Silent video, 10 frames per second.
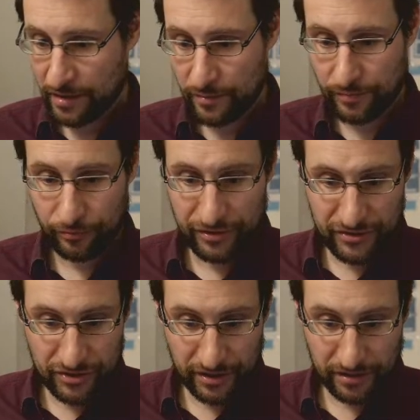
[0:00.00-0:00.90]

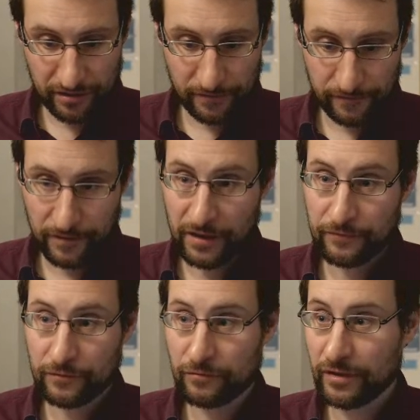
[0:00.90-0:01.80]
pre-check if we
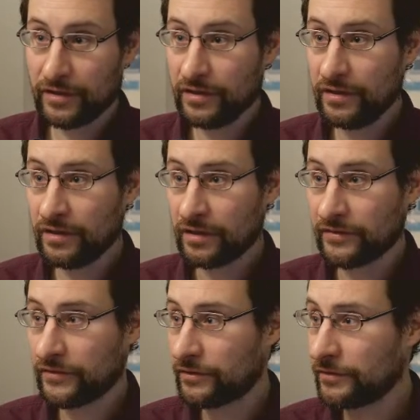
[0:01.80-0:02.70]
have already.
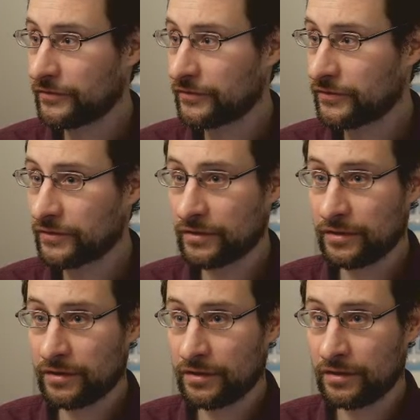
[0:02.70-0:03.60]
There are
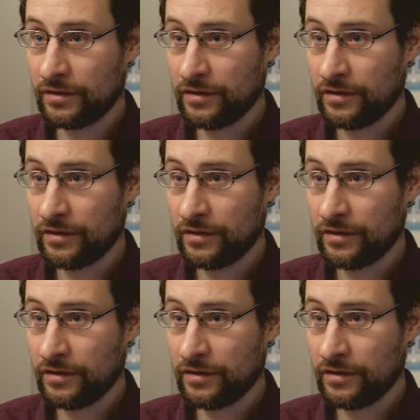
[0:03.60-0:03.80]
still